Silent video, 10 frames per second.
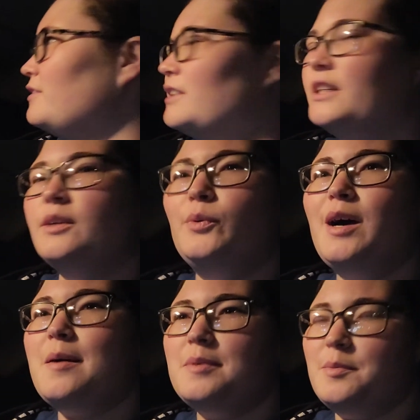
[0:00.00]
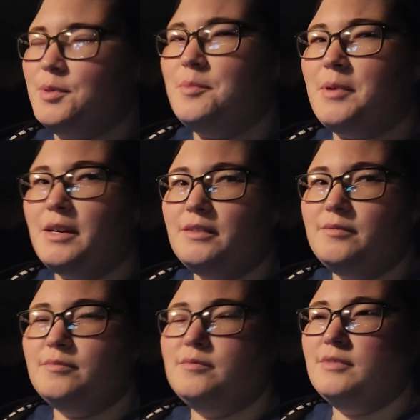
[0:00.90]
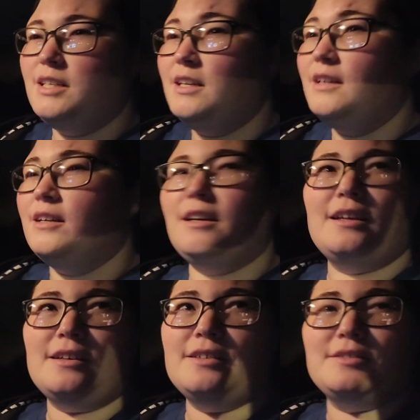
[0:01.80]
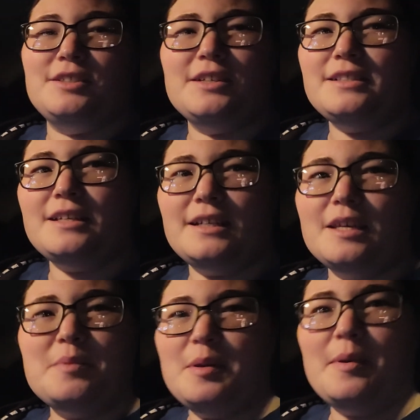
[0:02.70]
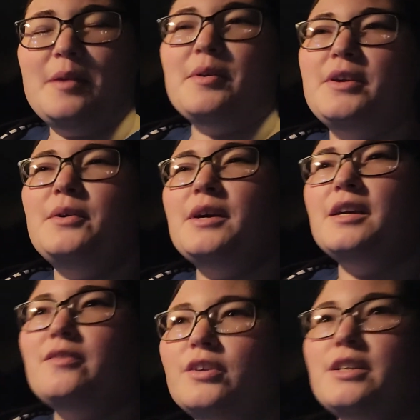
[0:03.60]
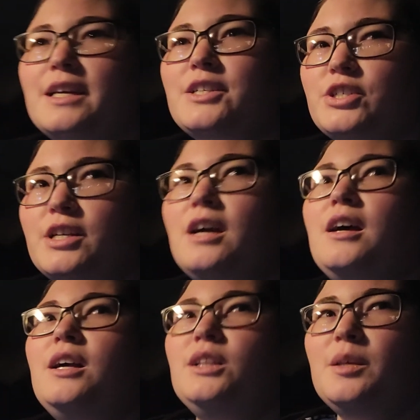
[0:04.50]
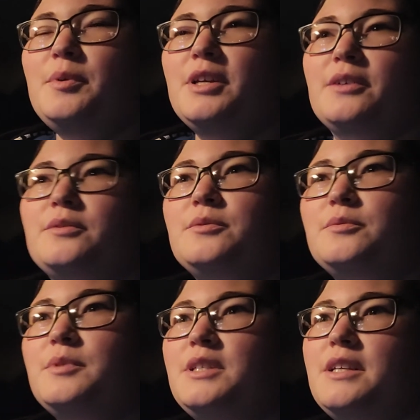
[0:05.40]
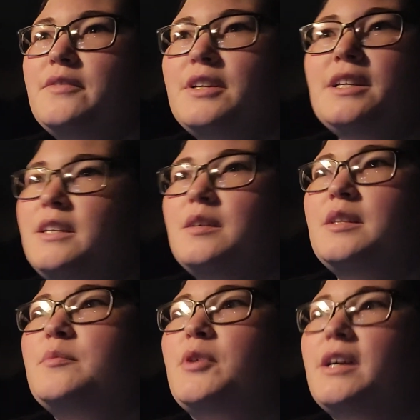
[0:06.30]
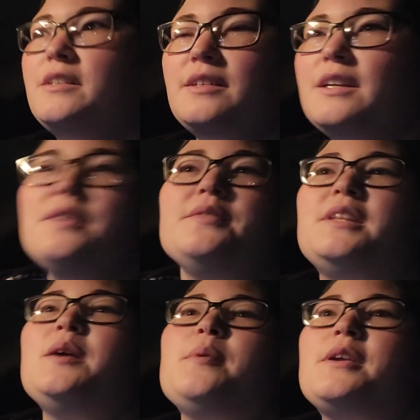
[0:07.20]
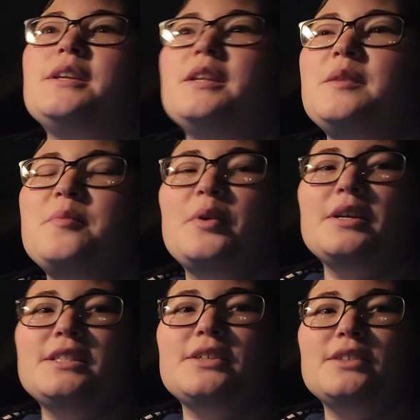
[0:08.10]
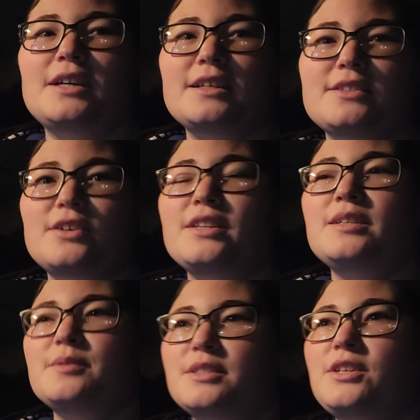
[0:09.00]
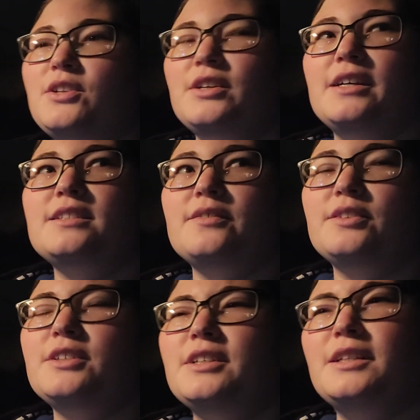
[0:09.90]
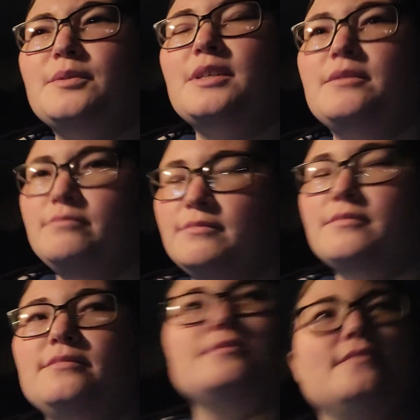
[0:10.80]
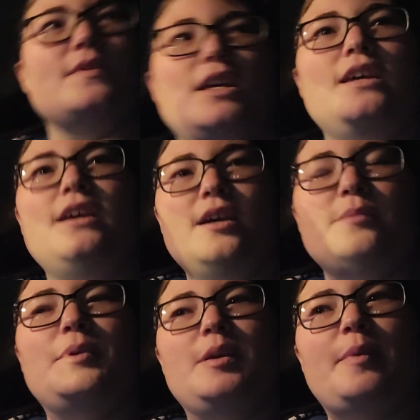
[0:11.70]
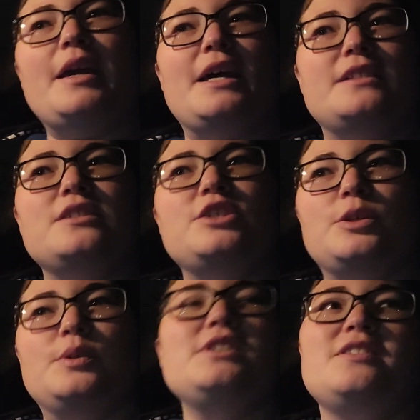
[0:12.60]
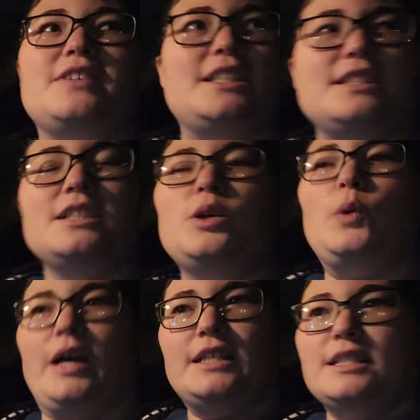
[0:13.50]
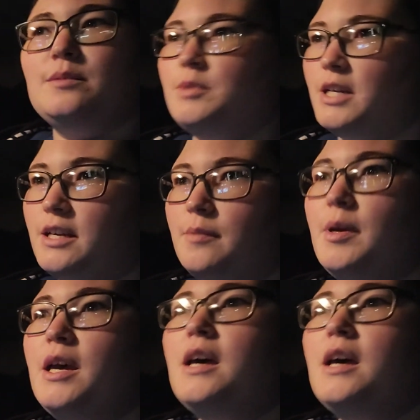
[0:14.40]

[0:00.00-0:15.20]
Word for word: I feel like what happened to peak pay? I don't know. Do you guys get peak pay where you are if you're a dasher? Let me know. We never get any anymore. I, I don't even think about it anymore until I saw that it was a dollar at 7:30, and I was like, hmm. Peak pay hasn't shown its face in quite some time